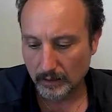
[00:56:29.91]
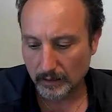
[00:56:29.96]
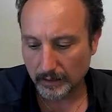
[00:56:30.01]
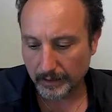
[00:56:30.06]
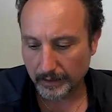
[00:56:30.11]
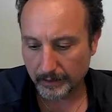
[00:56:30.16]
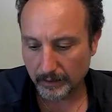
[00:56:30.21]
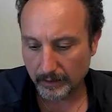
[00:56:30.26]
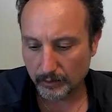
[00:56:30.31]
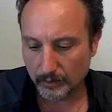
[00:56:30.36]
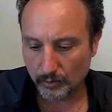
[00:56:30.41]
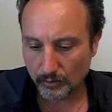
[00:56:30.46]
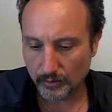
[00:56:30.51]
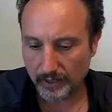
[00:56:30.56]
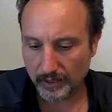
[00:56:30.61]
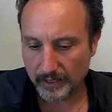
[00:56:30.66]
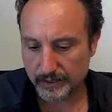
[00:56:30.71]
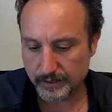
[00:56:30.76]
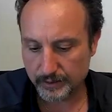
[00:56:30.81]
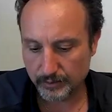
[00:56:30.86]
and in your
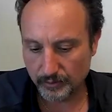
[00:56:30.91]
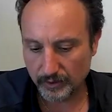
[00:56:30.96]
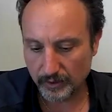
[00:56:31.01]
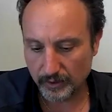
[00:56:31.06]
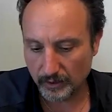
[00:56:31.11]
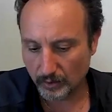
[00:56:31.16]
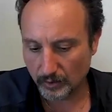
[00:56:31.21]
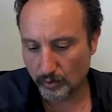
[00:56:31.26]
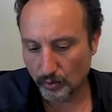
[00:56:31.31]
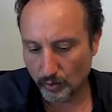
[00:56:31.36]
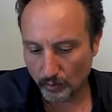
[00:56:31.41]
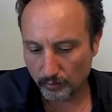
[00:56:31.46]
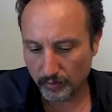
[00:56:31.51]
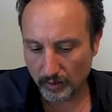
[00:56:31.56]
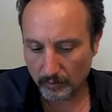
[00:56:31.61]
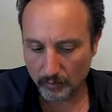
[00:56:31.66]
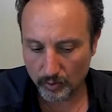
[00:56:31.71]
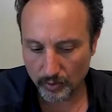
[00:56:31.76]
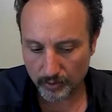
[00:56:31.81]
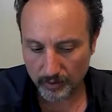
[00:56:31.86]
case you did a global
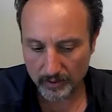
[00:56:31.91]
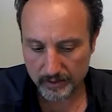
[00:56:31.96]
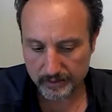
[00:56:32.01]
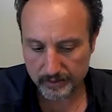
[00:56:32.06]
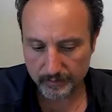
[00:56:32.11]
models.